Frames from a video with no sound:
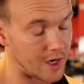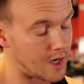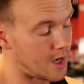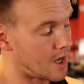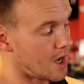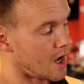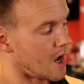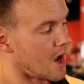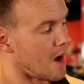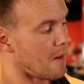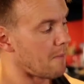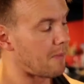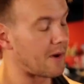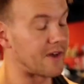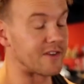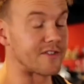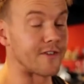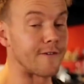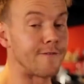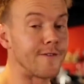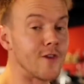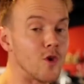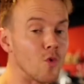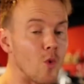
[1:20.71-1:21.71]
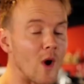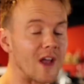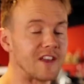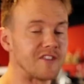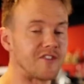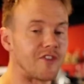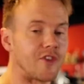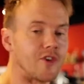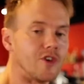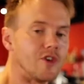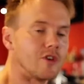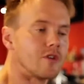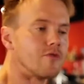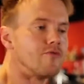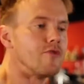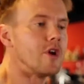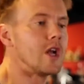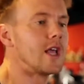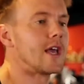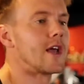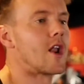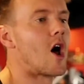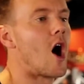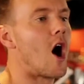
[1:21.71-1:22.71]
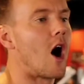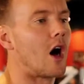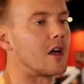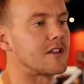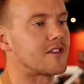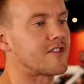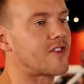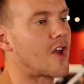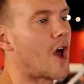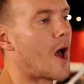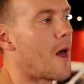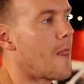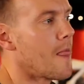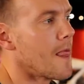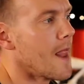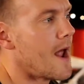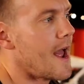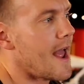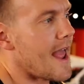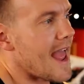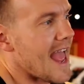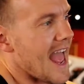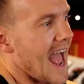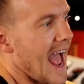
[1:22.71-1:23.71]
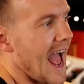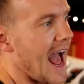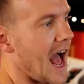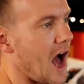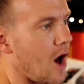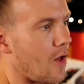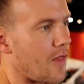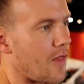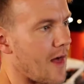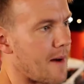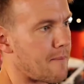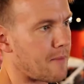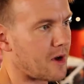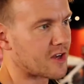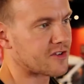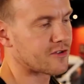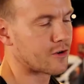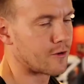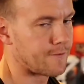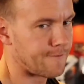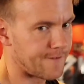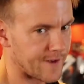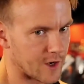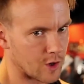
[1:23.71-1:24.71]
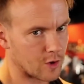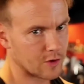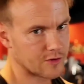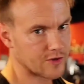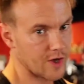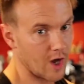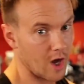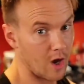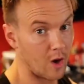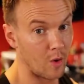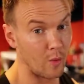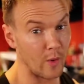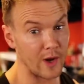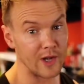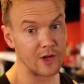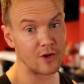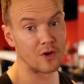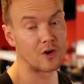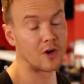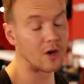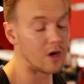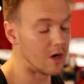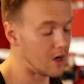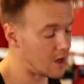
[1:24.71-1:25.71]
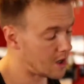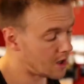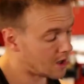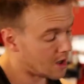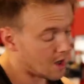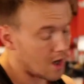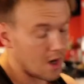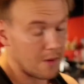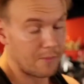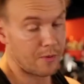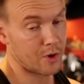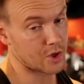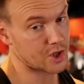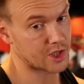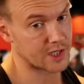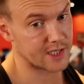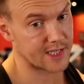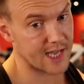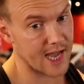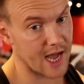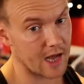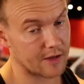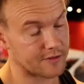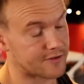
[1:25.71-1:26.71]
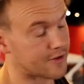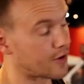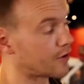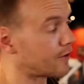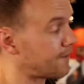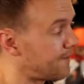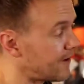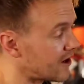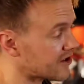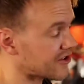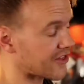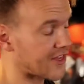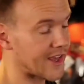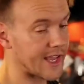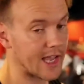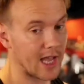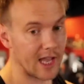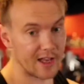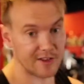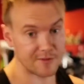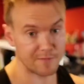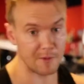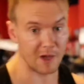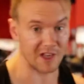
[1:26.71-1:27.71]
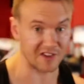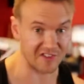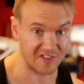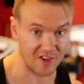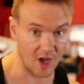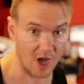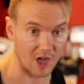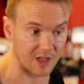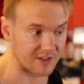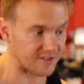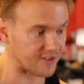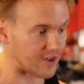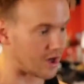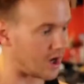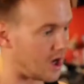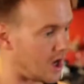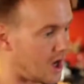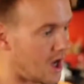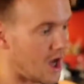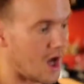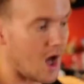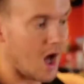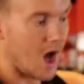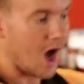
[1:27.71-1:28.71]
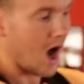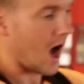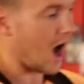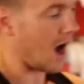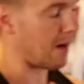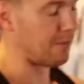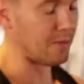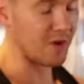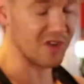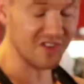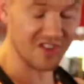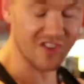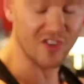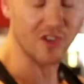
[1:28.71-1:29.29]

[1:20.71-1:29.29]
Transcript: But there's a few ways that you can really enhance how that muscle feels when you're pushing down. So the first thing is my stance. I'm not